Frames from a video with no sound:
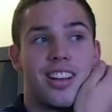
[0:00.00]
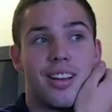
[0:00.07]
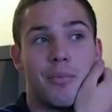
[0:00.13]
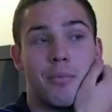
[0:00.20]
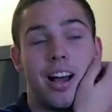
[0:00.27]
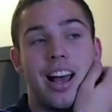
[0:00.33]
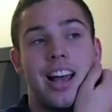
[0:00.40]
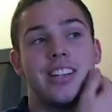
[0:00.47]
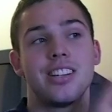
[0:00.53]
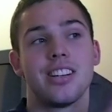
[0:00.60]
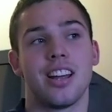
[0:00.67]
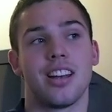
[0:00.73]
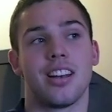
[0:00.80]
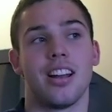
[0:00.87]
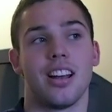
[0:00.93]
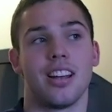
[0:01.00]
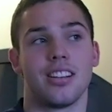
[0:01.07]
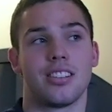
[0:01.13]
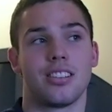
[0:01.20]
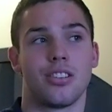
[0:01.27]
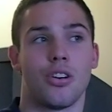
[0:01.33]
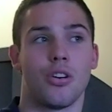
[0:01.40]
my agent had
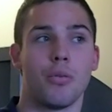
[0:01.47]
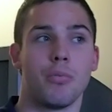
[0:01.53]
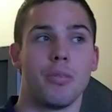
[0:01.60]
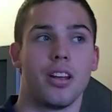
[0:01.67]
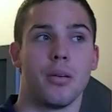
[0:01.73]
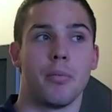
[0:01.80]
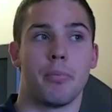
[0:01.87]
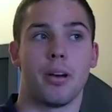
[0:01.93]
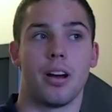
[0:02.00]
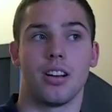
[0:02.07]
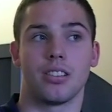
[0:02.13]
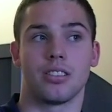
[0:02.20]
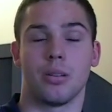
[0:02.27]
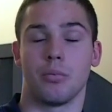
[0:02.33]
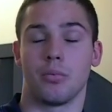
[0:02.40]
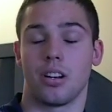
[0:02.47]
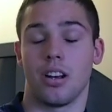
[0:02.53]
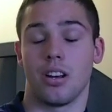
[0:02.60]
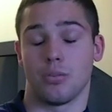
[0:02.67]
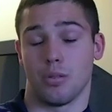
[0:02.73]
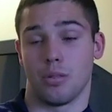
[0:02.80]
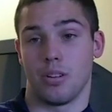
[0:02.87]
told me about some of the
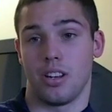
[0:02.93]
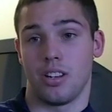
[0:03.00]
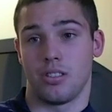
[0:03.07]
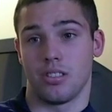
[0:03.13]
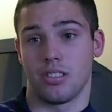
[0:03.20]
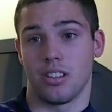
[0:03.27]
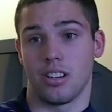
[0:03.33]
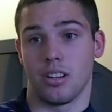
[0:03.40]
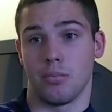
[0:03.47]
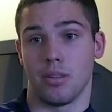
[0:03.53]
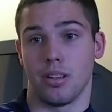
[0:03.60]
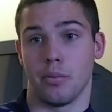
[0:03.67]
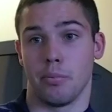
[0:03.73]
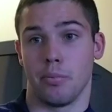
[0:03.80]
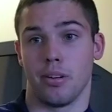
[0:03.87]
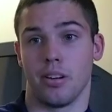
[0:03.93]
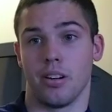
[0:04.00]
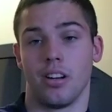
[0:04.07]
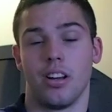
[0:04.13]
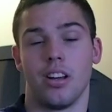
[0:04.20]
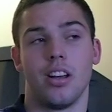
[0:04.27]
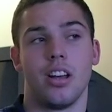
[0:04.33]
clubs that were interested in me, but
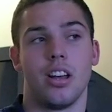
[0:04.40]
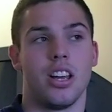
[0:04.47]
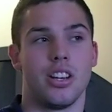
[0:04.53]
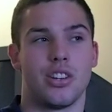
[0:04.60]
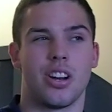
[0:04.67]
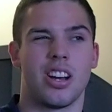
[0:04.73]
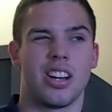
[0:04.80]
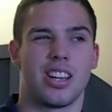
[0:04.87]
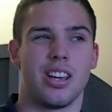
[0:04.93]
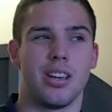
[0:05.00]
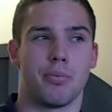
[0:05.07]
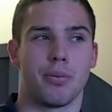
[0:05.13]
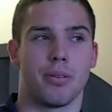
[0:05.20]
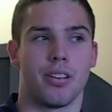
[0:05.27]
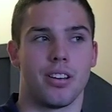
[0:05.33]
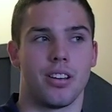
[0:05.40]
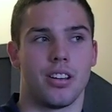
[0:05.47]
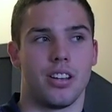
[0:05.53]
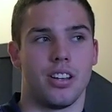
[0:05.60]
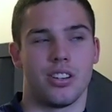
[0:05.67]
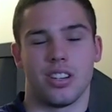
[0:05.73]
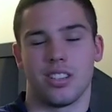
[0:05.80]
he tries to keep
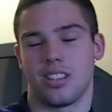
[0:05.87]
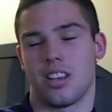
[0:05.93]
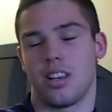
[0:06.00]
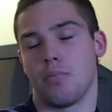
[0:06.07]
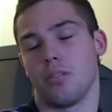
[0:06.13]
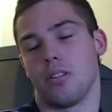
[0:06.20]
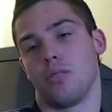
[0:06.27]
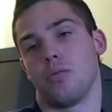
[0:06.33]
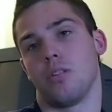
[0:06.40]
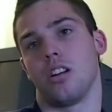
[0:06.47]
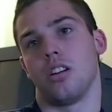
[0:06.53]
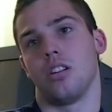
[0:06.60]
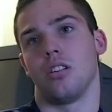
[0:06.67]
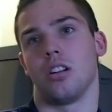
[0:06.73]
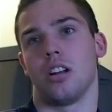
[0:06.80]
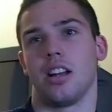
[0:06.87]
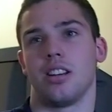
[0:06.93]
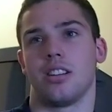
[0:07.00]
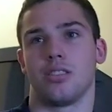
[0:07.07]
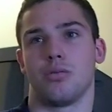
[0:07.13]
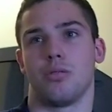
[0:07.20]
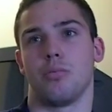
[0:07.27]
it away,
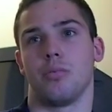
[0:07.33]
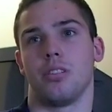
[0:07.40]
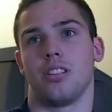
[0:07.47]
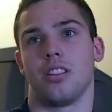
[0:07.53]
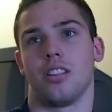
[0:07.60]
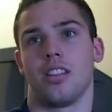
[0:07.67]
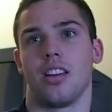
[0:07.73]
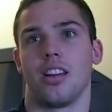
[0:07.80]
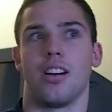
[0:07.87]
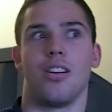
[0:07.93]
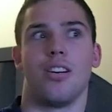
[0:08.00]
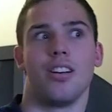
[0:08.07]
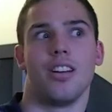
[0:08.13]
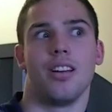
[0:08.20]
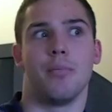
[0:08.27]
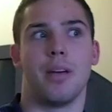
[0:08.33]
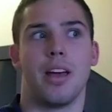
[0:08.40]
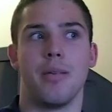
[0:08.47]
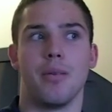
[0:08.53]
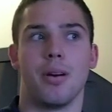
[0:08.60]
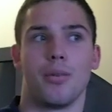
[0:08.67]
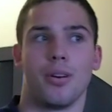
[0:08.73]
doesn't want me to think, oh yeah,
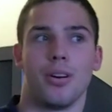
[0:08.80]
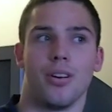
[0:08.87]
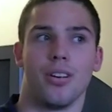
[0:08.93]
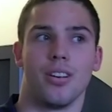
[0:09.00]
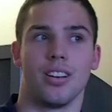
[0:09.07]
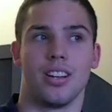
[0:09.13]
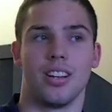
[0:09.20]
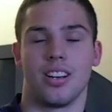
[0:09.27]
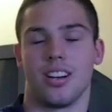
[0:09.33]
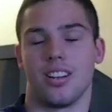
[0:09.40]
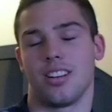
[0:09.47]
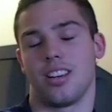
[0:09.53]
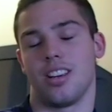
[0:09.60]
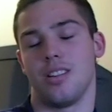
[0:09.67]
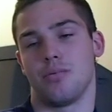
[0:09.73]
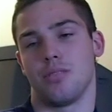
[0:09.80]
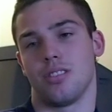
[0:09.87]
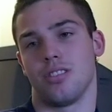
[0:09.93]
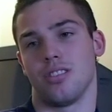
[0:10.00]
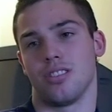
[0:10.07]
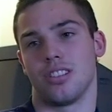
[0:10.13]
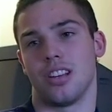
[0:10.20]
maybe I'm going. He kind of keeps it
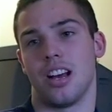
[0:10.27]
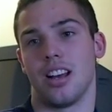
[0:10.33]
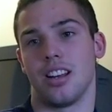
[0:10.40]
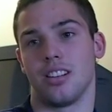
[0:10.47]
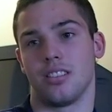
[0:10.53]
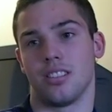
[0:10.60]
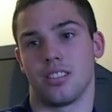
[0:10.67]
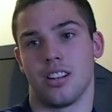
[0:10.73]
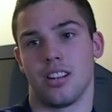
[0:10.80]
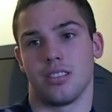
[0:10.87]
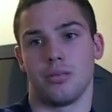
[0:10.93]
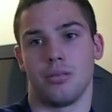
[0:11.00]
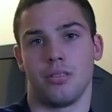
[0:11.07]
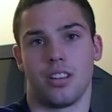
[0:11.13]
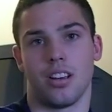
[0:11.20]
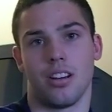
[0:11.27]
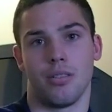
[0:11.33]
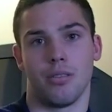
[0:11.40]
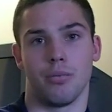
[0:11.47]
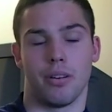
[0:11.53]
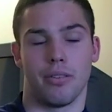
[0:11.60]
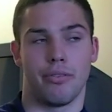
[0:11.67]
to the side, just lets me get on
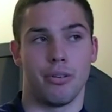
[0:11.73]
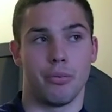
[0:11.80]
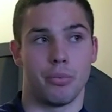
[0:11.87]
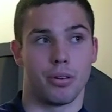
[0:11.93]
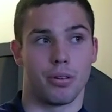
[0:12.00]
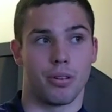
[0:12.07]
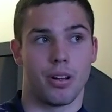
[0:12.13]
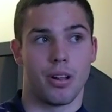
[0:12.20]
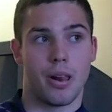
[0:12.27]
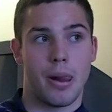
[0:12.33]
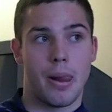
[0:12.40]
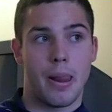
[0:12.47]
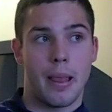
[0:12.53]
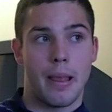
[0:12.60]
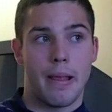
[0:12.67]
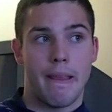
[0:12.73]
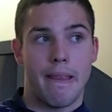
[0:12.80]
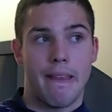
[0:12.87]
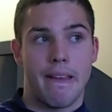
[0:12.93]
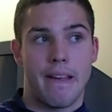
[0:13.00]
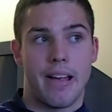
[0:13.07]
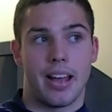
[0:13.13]
with my football.
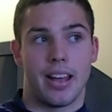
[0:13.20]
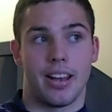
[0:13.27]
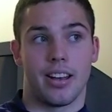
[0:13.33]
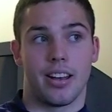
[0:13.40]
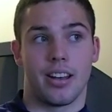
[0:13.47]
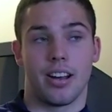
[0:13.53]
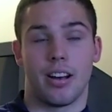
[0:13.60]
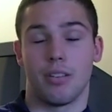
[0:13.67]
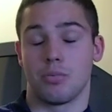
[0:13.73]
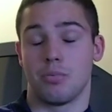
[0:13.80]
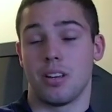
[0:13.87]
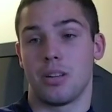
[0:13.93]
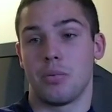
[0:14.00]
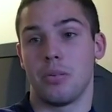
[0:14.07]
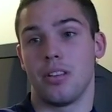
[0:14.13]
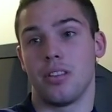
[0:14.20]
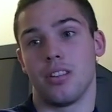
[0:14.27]
And I was meant to be in